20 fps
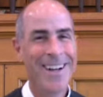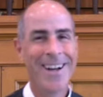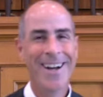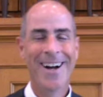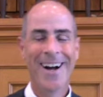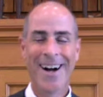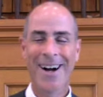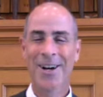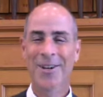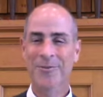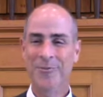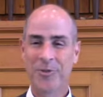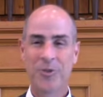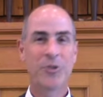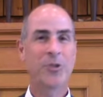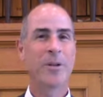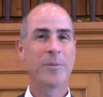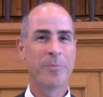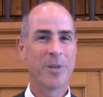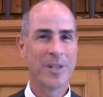of
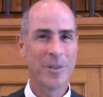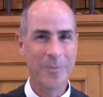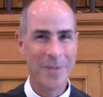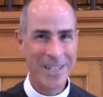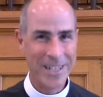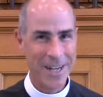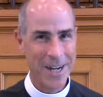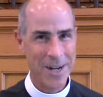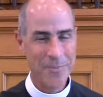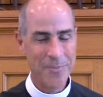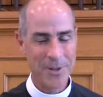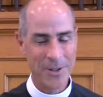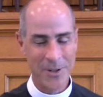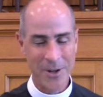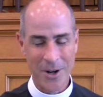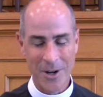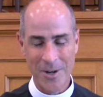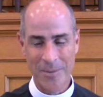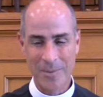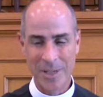tripping me up and
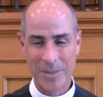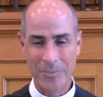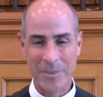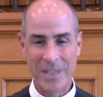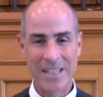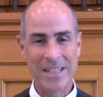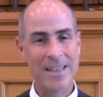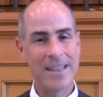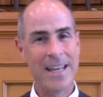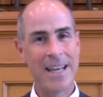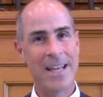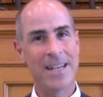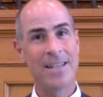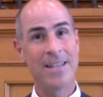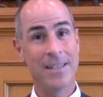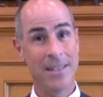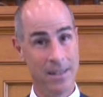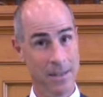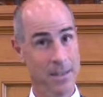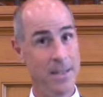harming me,
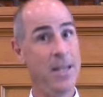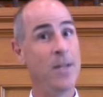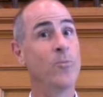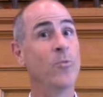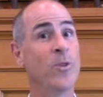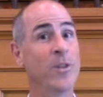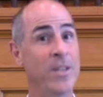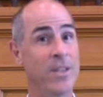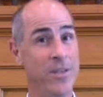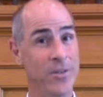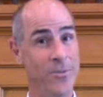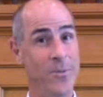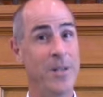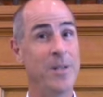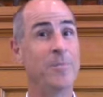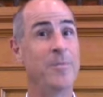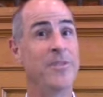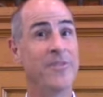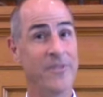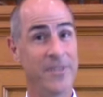then we're in the
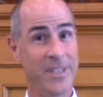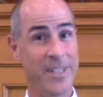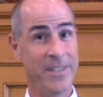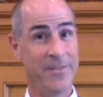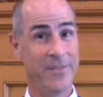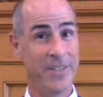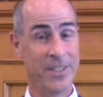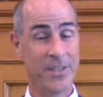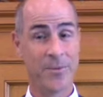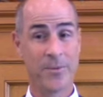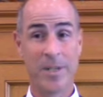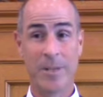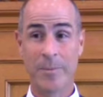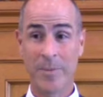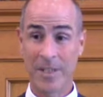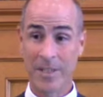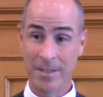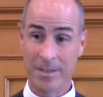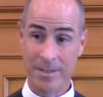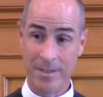realm of forgiveness, right?
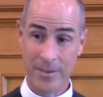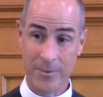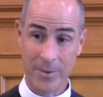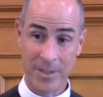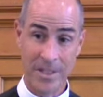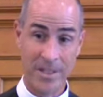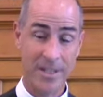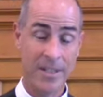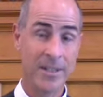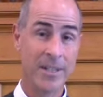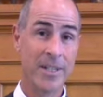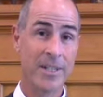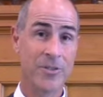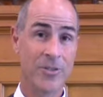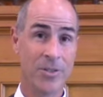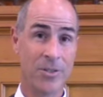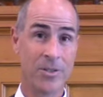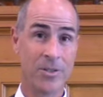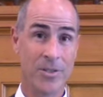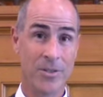Because there was an
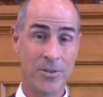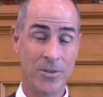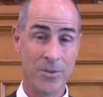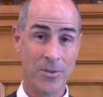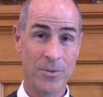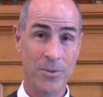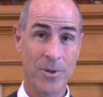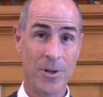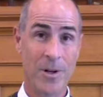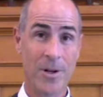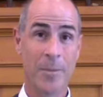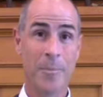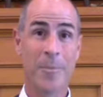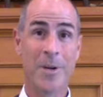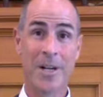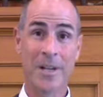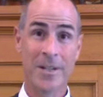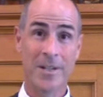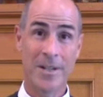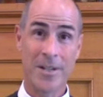intention to do harm
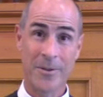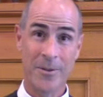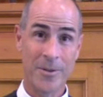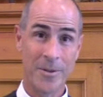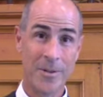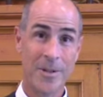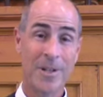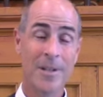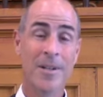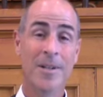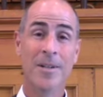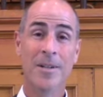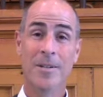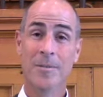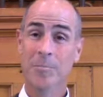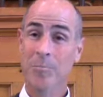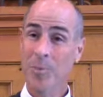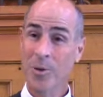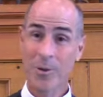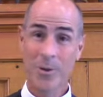by another
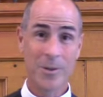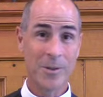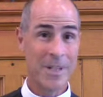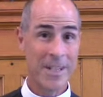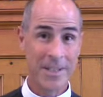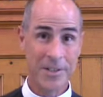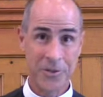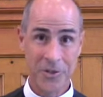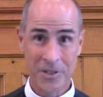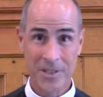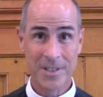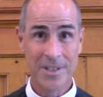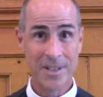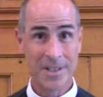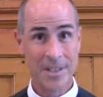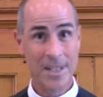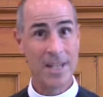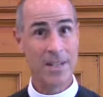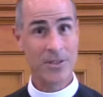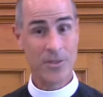moral agent,
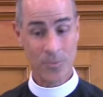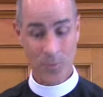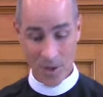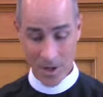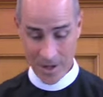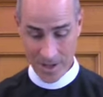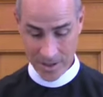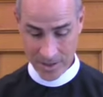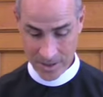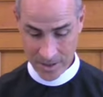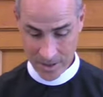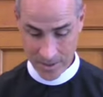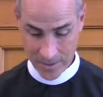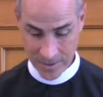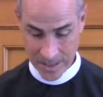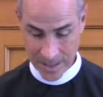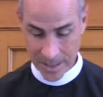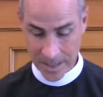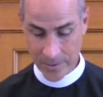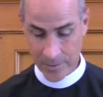and that's wrong. So
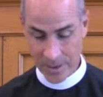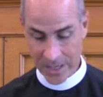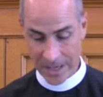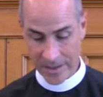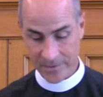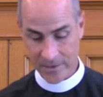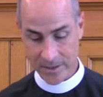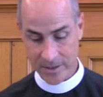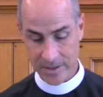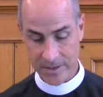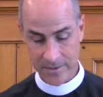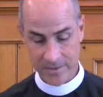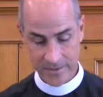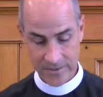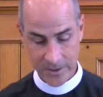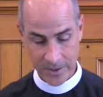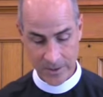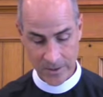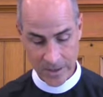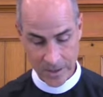then I would have to
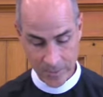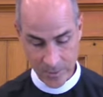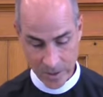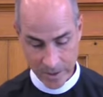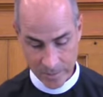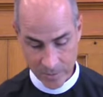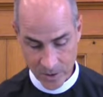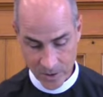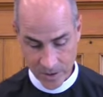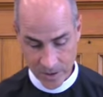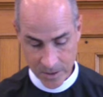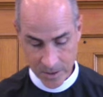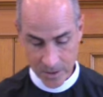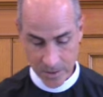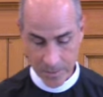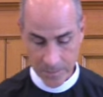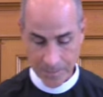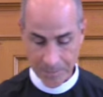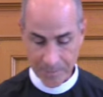figure out what I'm going to do.